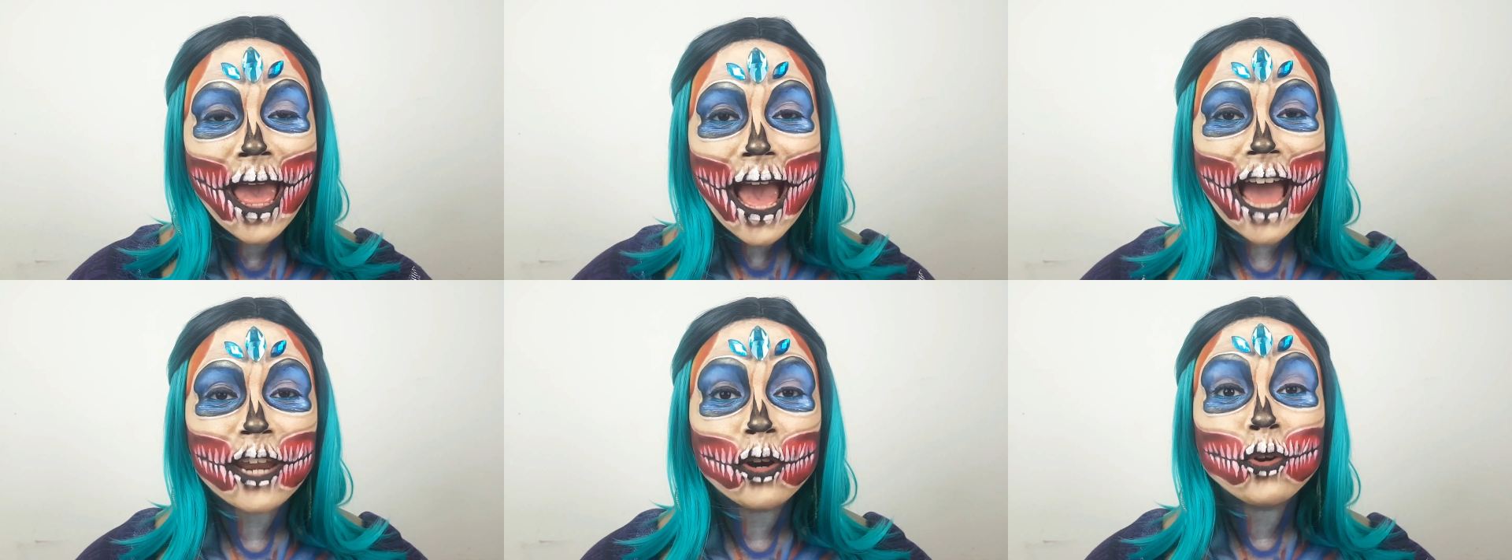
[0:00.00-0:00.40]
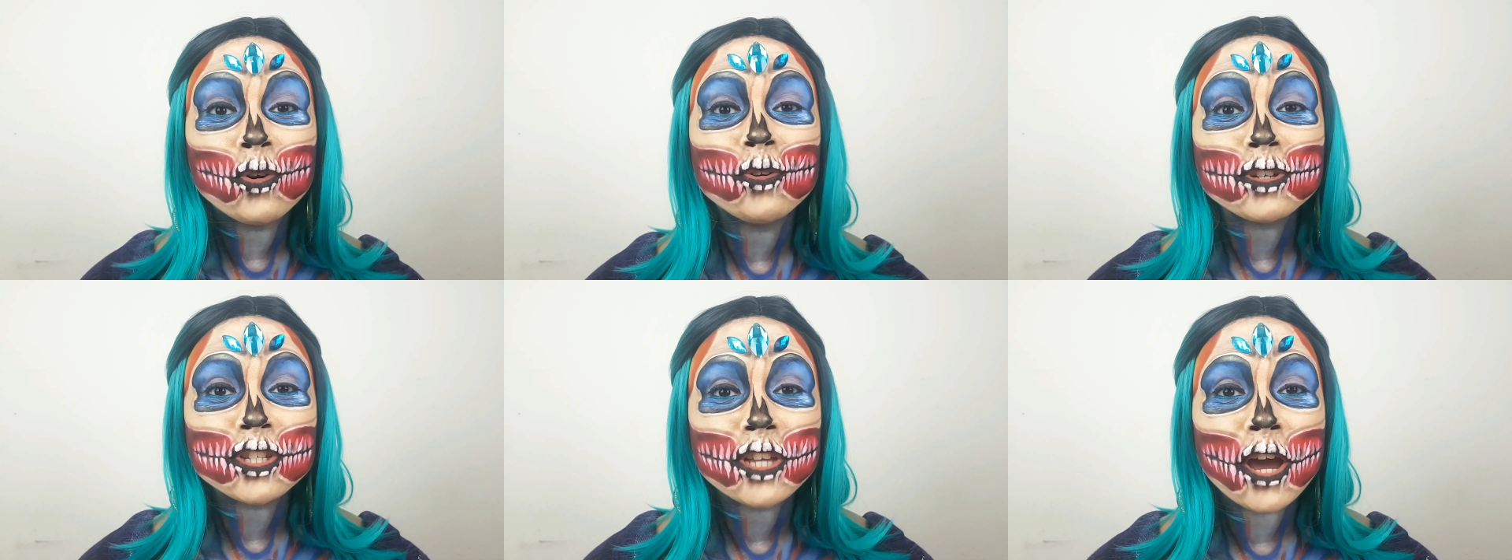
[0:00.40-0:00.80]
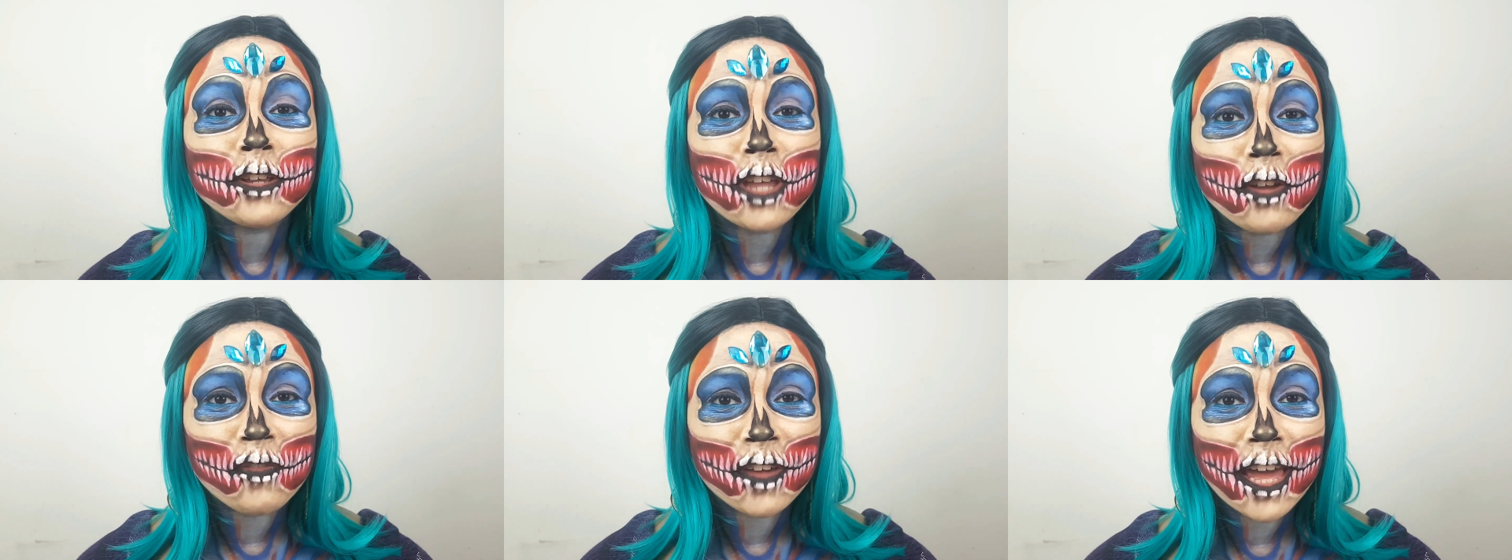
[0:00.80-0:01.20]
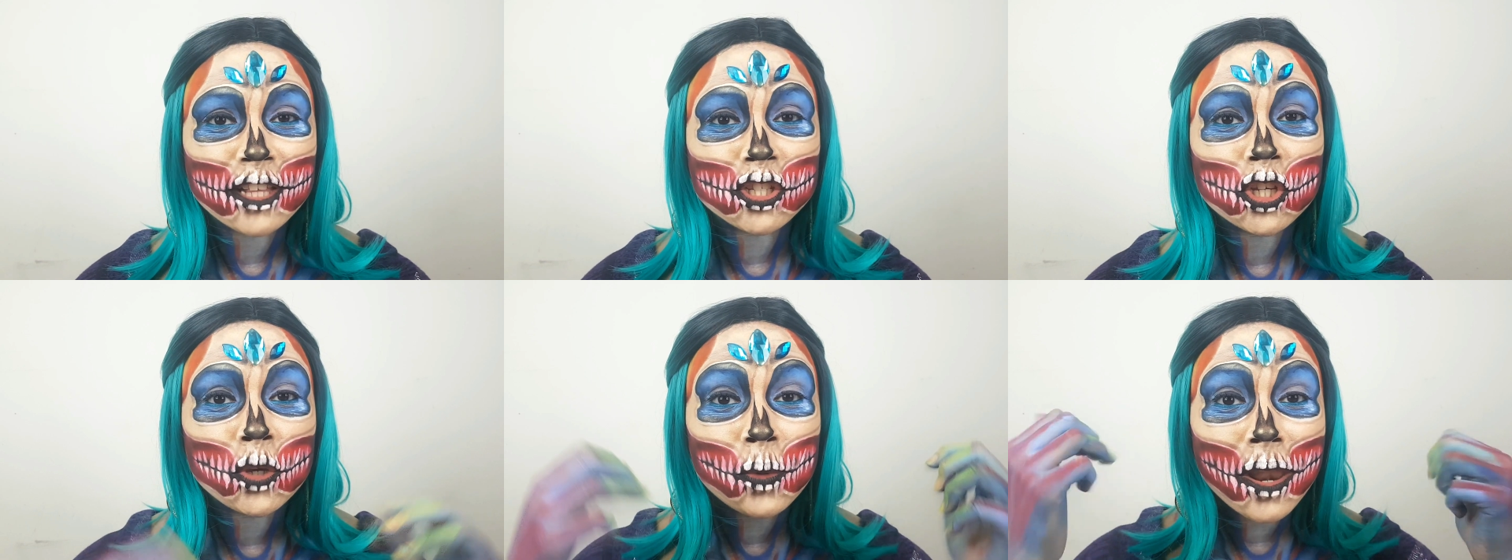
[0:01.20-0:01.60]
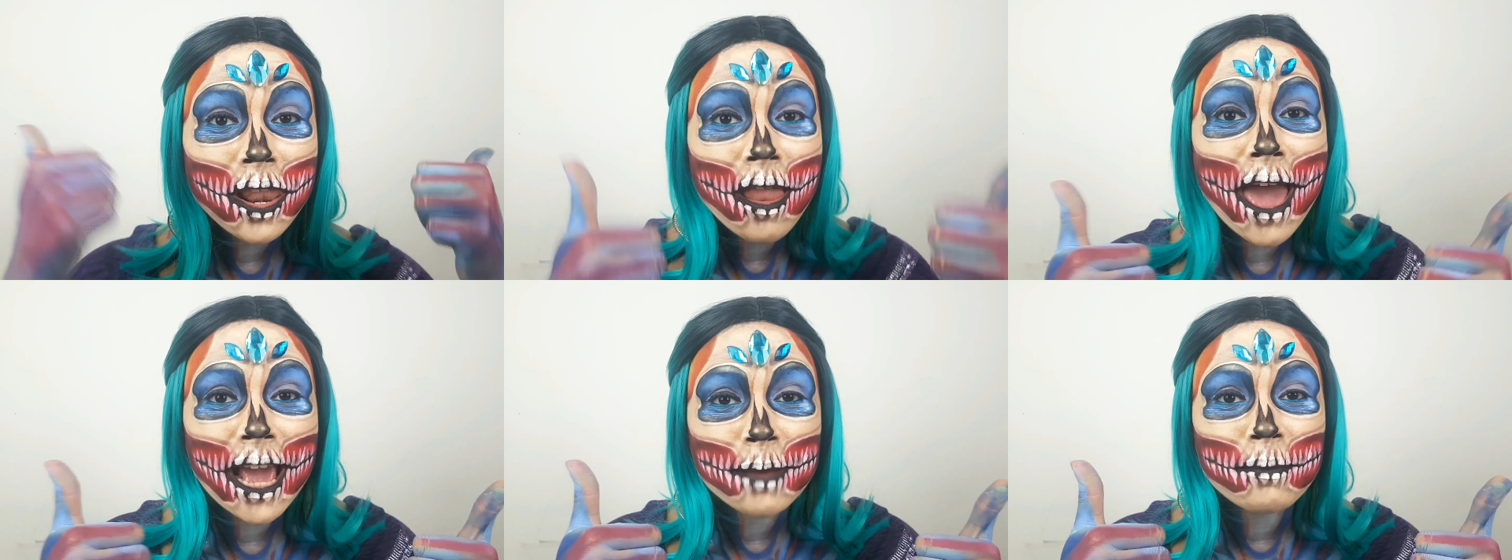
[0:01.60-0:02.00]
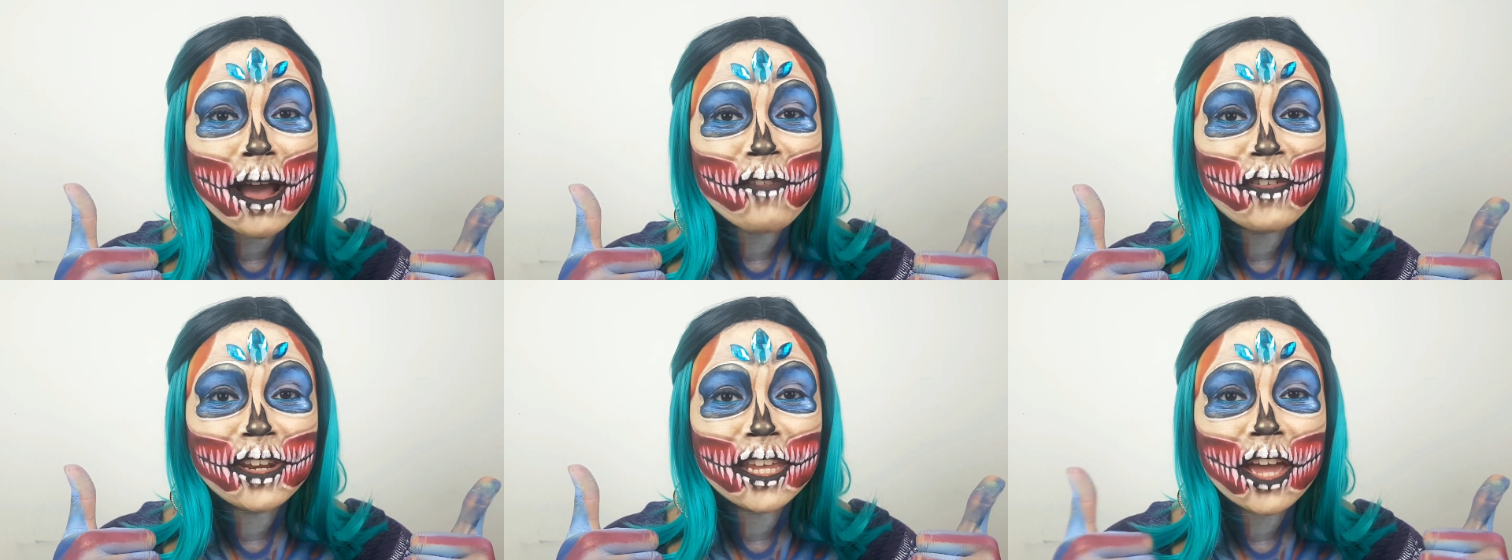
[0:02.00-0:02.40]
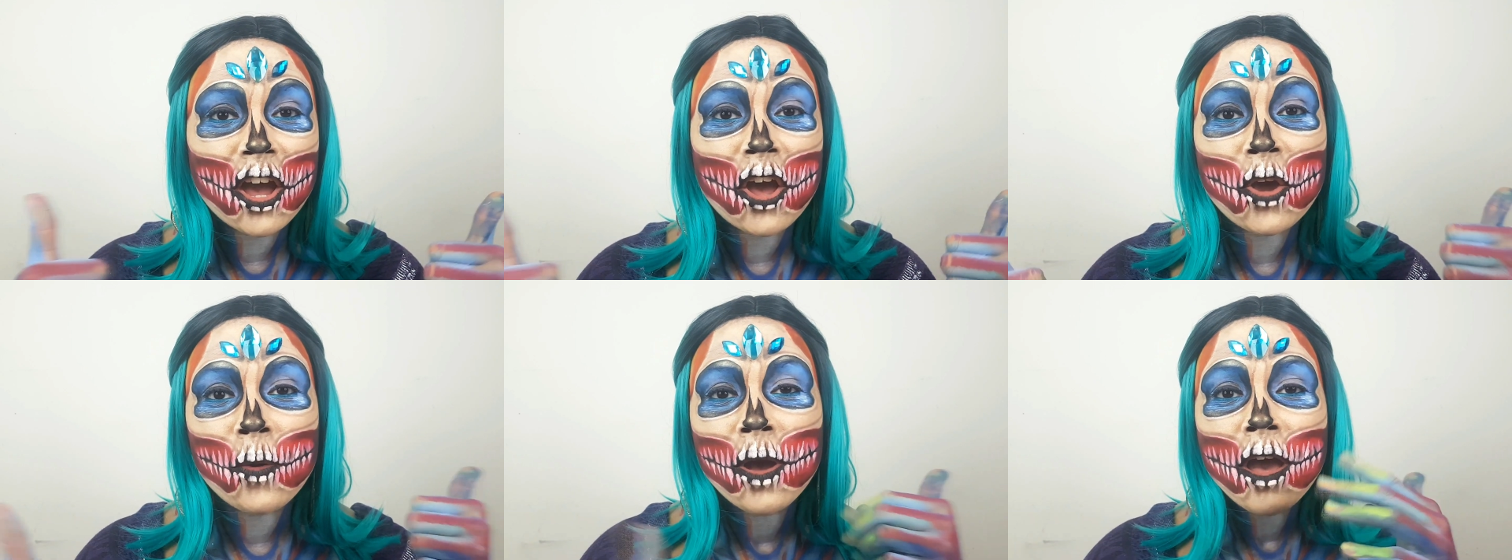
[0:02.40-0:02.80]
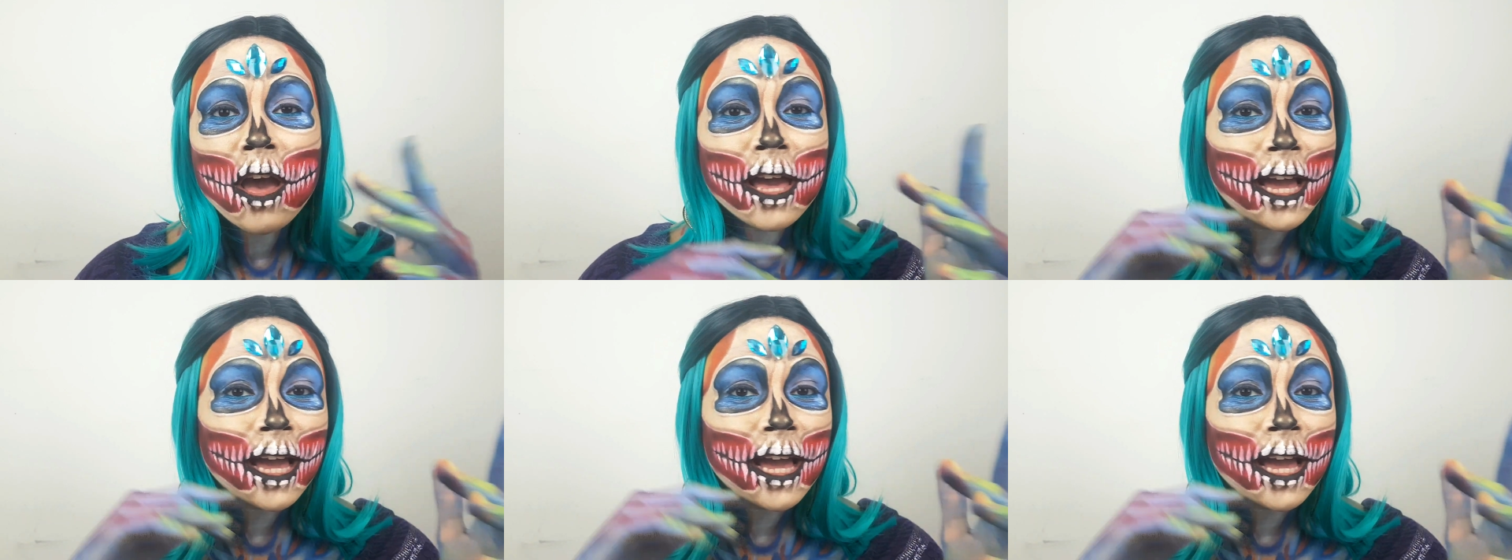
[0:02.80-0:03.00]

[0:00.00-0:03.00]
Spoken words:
and also don't forget to like my video,